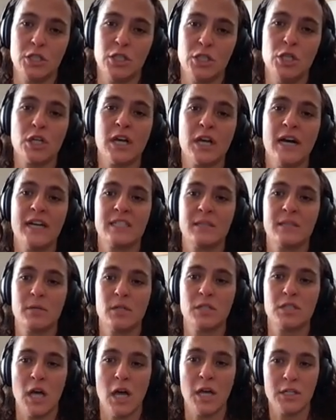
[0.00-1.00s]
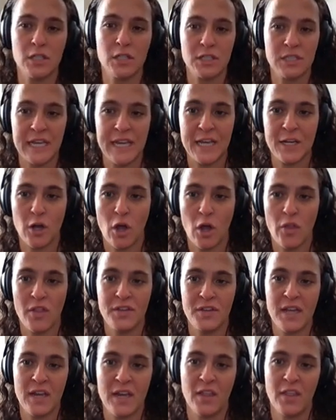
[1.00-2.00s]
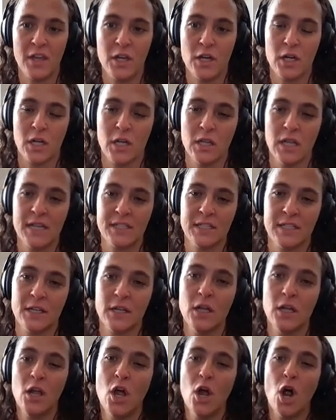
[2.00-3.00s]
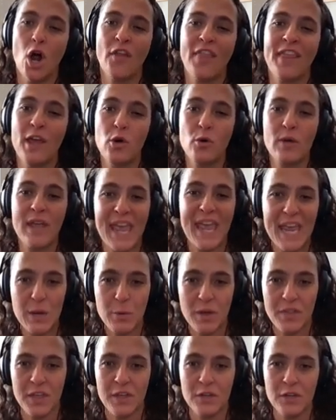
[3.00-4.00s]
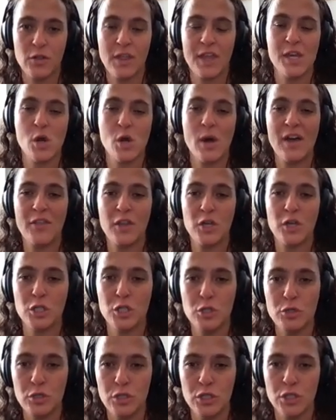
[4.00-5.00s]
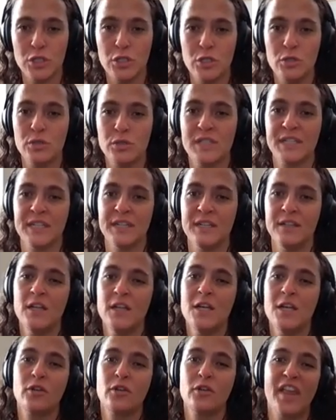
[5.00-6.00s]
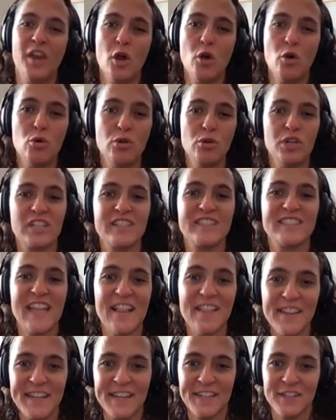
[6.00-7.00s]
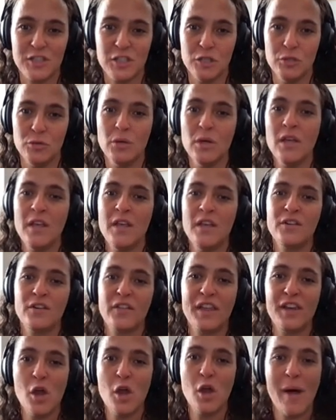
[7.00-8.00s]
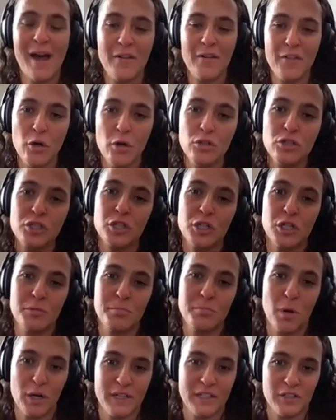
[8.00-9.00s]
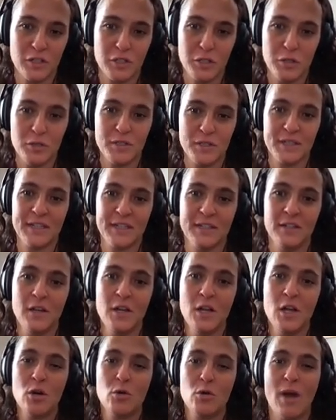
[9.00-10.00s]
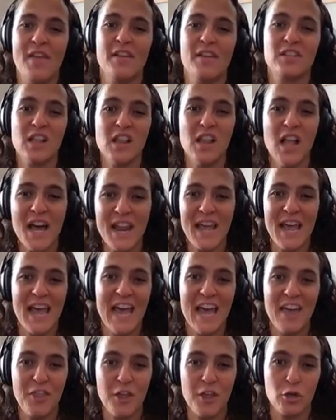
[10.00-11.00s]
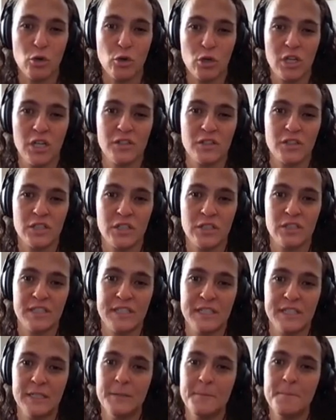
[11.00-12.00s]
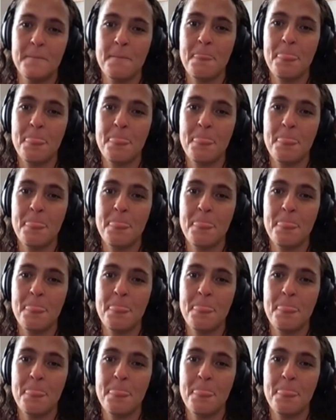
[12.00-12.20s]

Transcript: Do your customers understand all the data that you're collecting? Are they okay with it? Do they know how they're you're using it? Do they know who you're selling it to? Do they know how those third parties are using it, right? There's a lot of ethical concerns here.